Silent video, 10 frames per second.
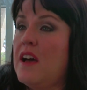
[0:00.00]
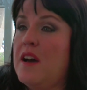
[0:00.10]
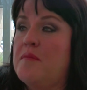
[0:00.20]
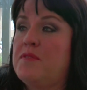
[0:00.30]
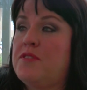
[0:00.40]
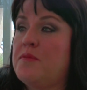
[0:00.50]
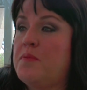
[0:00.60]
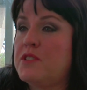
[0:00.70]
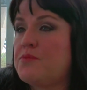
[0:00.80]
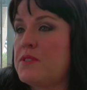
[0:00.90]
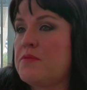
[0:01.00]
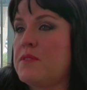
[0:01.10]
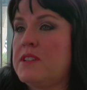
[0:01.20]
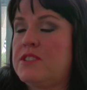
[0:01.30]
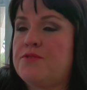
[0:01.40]
The push with the
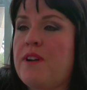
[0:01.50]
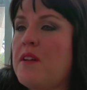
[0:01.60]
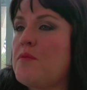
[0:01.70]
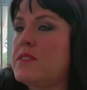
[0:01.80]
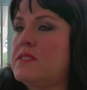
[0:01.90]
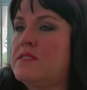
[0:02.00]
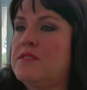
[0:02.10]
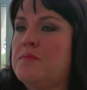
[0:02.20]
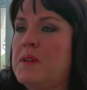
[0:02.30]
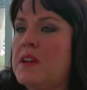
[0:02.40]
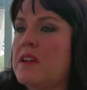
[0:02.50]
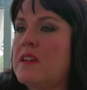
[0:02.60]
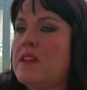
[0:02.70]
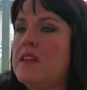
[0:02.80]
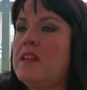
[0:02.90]
religious right wasn't so big.
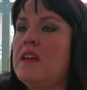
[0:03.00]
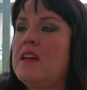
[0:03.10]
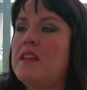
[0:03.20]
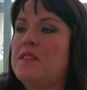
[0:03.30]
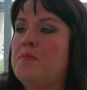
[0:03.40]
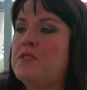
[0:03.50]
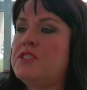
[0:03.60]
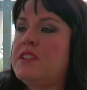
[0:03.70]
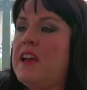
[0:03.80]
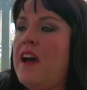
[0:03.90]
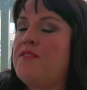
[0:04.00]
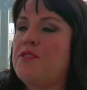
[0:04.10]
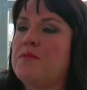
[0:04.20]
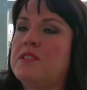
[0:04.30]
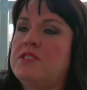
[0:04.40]
The push to have
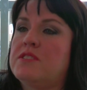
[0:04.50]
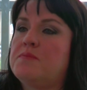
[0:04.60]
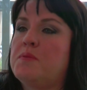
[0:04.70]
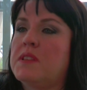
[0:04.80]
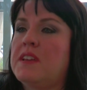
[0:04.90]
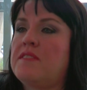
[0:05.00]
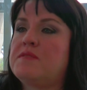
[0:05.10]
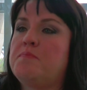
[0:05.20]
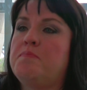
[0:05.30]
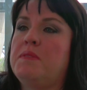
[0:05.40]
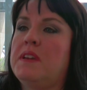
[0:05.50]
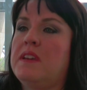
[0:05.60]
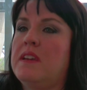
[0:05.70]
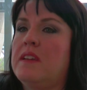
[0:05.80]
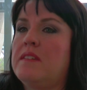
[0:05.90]
your religious beliefs
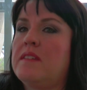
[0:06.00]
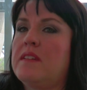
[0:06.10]
be